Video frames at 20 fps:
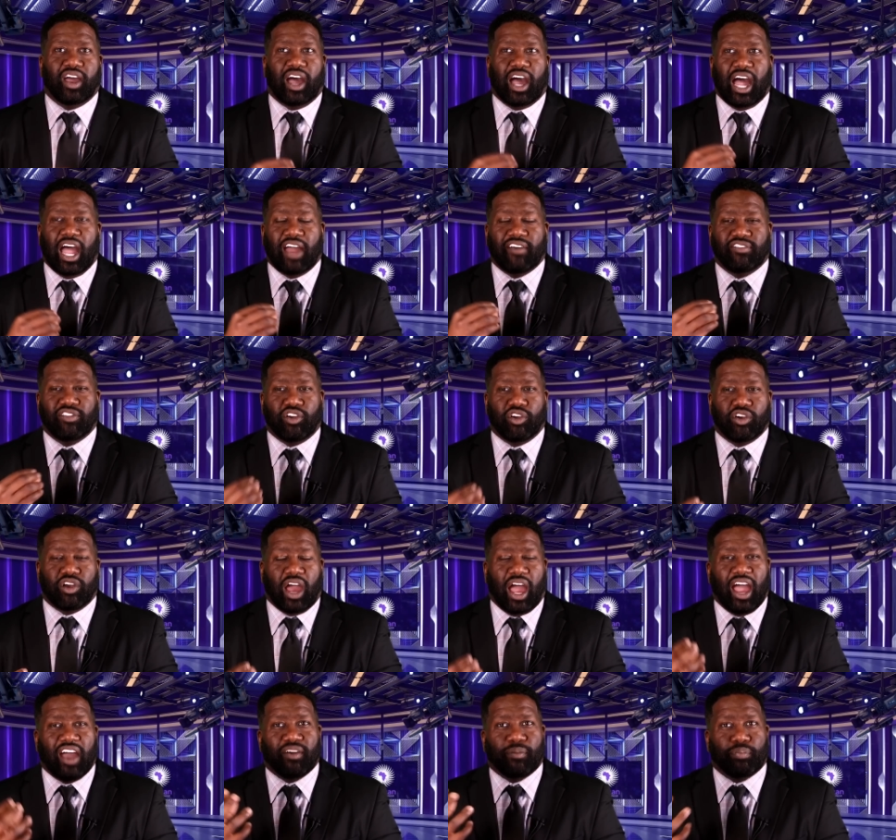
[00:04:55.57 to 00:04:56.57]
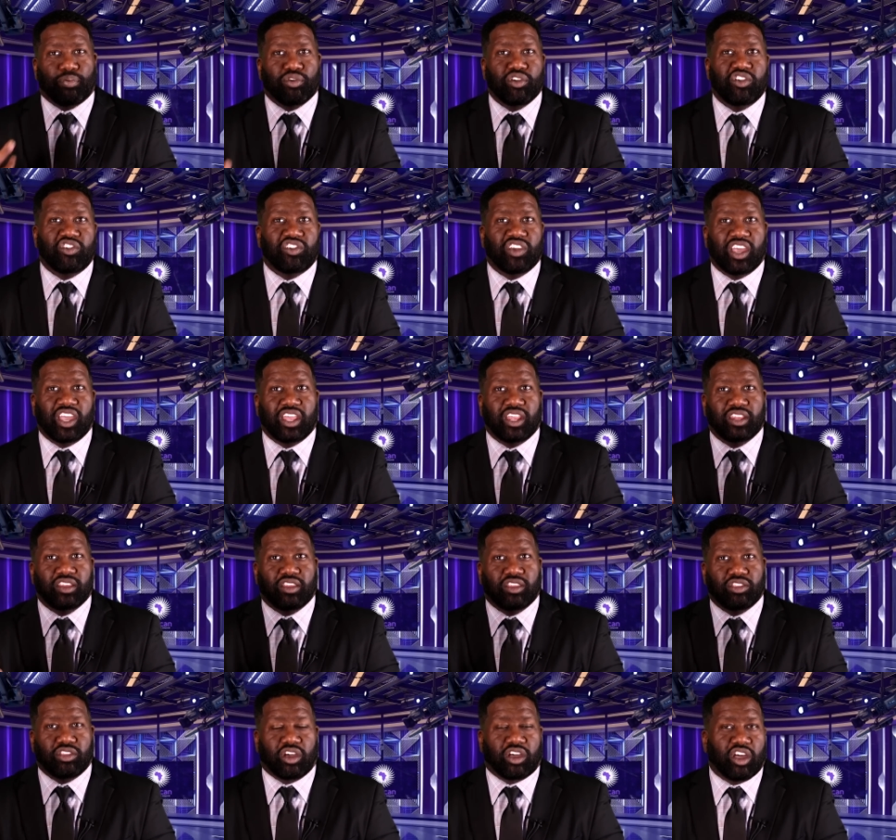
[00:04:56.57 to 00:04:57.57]
I've learned, I appreciate
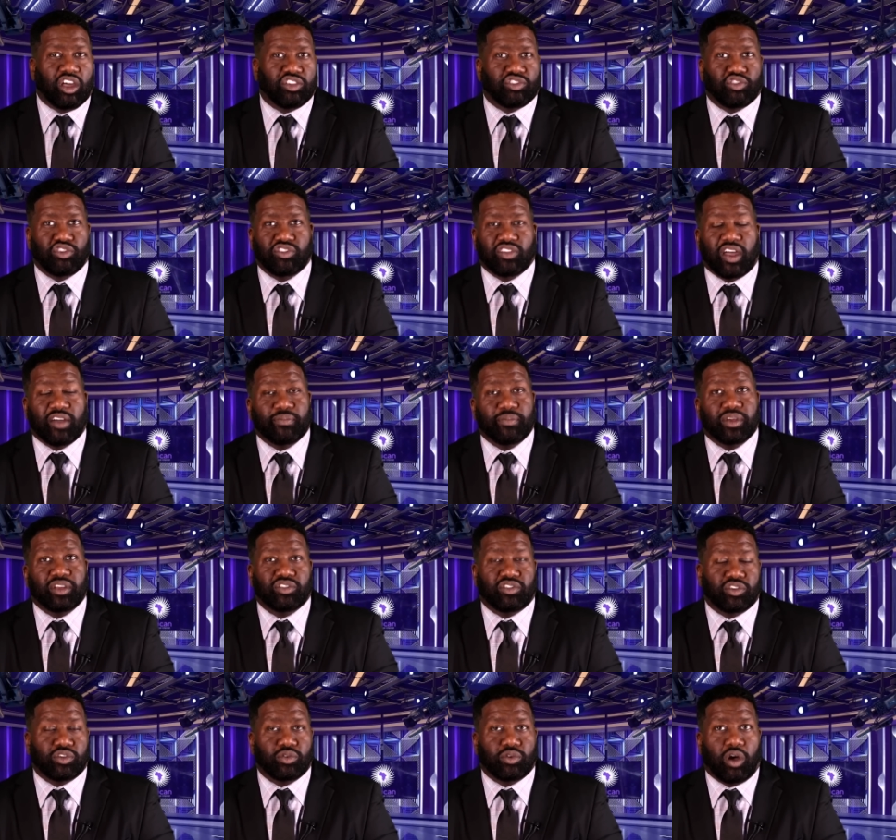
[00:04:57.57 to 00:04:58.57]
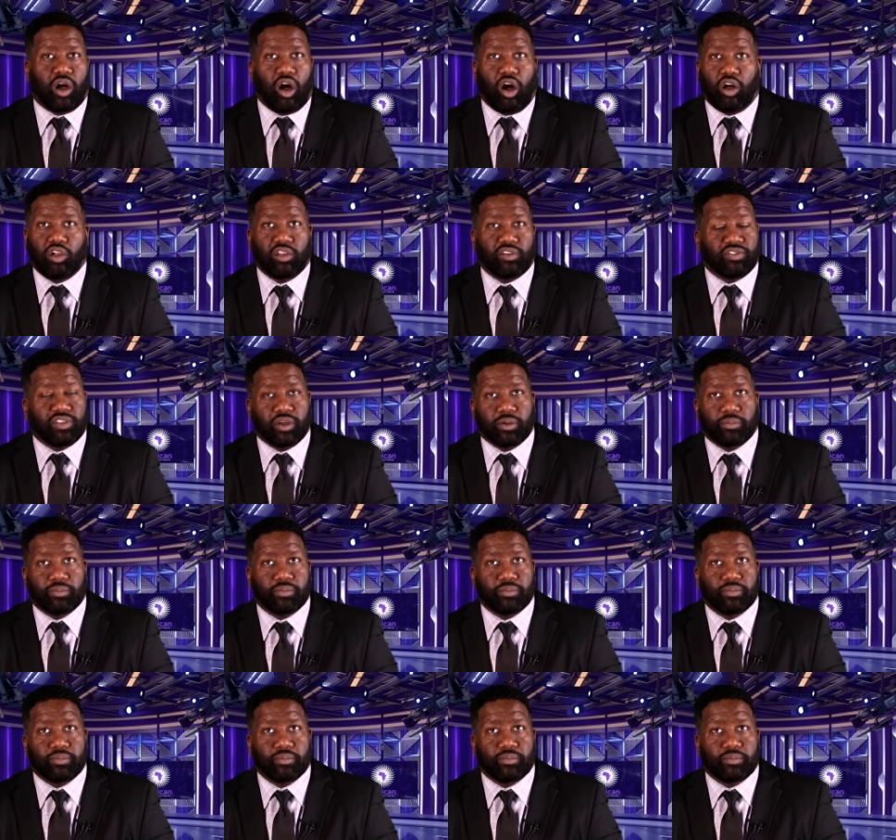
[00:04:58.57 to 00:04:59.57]
the countries I've been to, all of them,
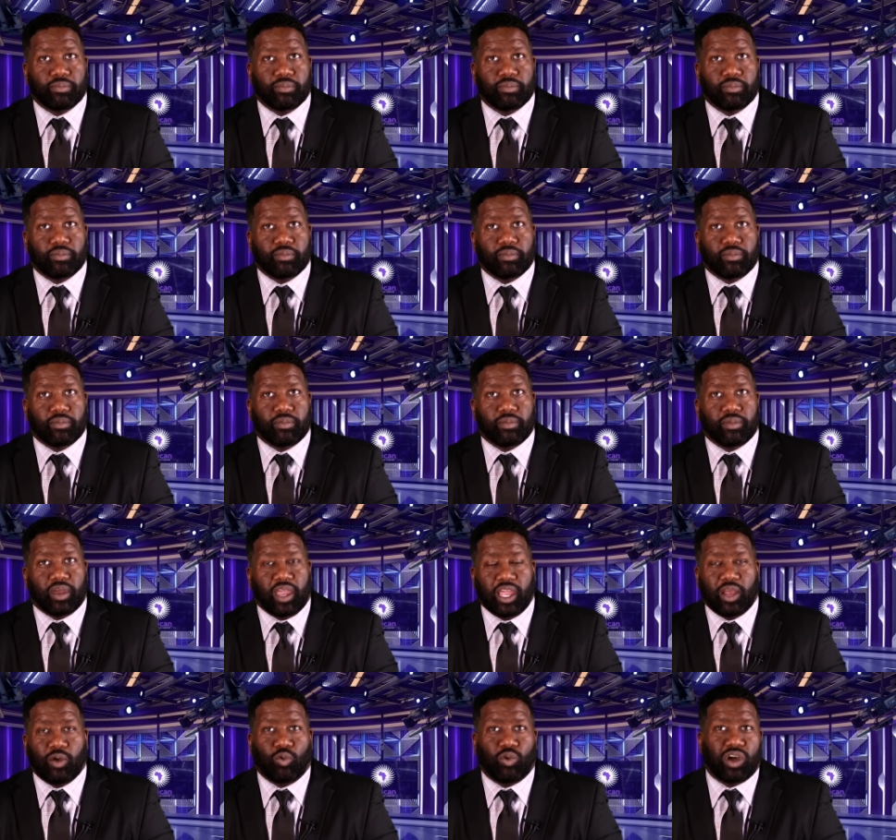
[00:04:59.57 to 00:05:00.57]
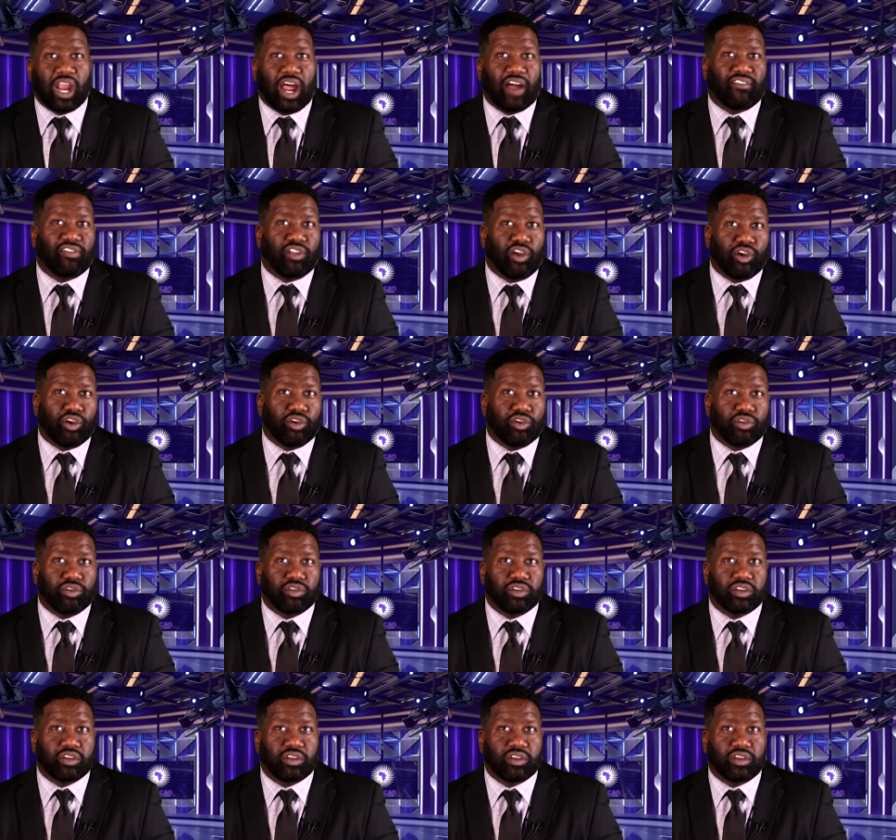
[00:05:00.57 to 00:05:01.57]
and what I've
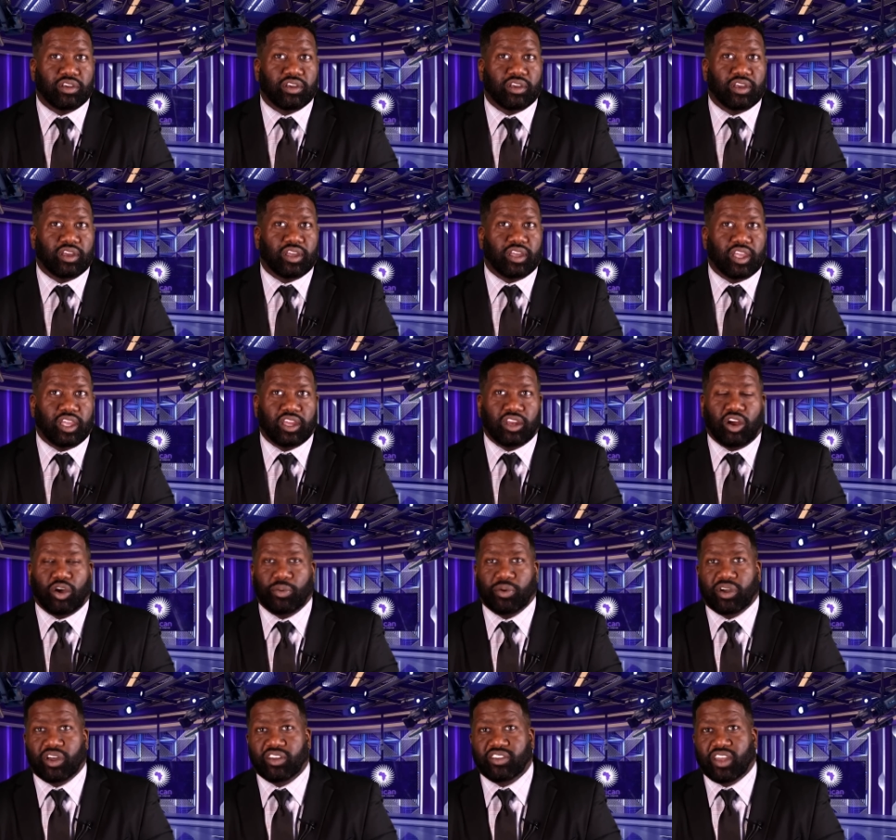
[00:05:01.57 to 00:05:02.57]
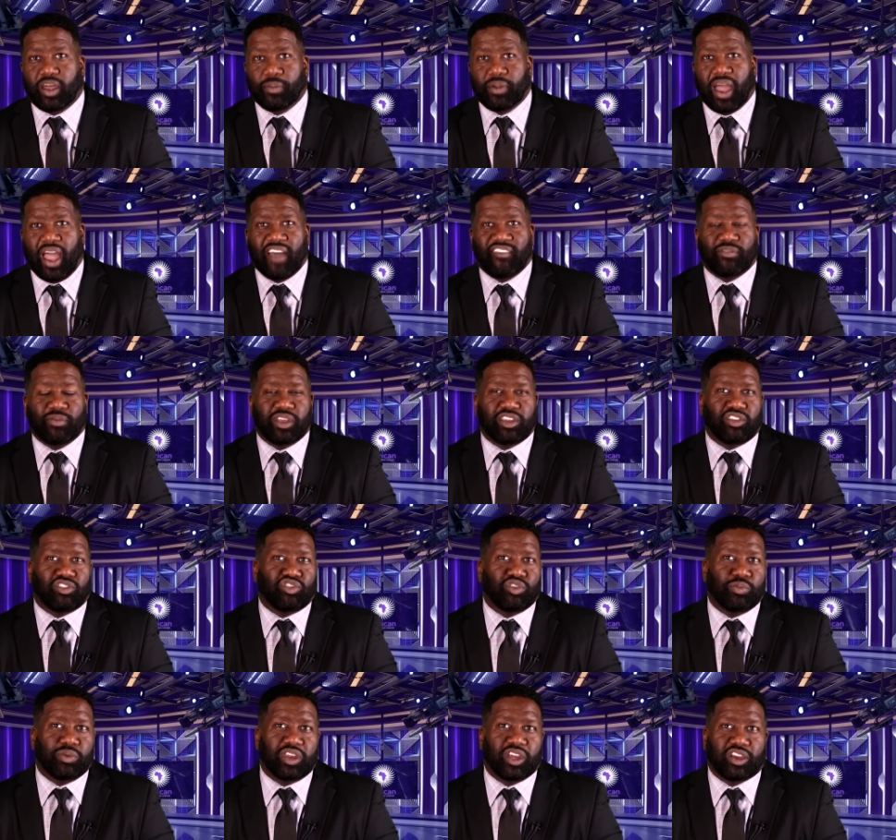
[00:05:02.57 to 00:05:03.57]
learned, you know, because I mean, I've been to
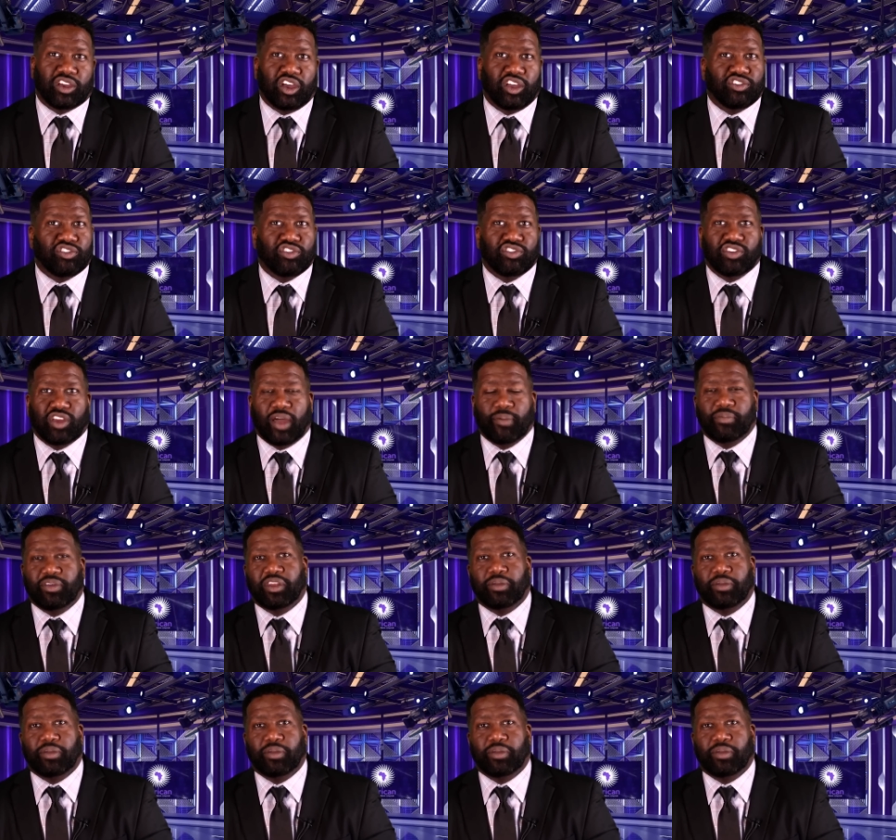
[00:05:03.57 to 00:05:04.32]
too many countries, and you know, I've been to